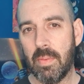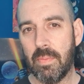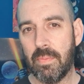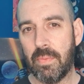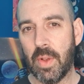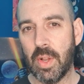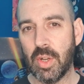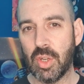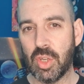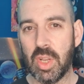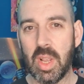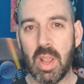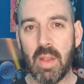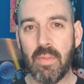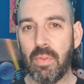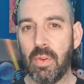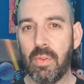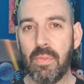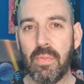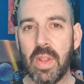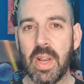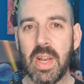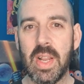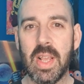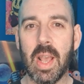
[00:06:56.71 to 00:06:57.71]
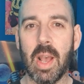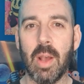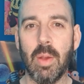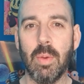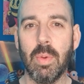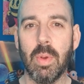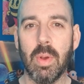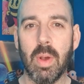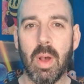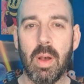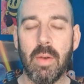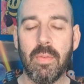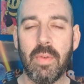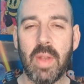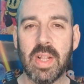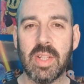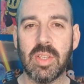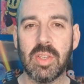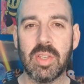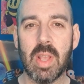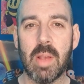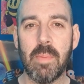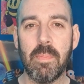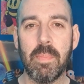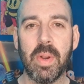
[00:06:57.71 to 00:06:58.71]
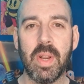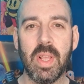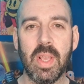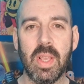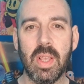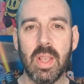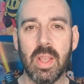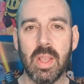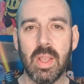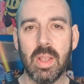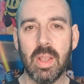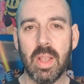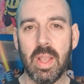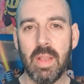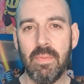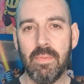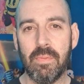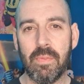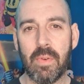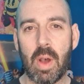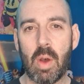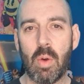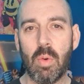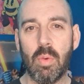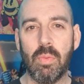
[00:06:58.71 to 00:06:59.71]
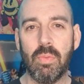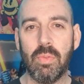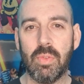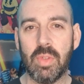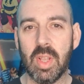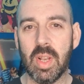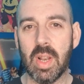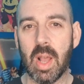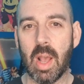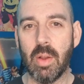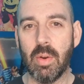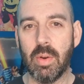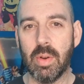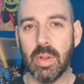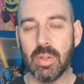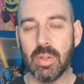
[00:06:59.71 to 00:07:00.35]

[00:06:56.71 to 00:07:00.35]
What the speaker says: virtually every video I've had somebody involved, you know,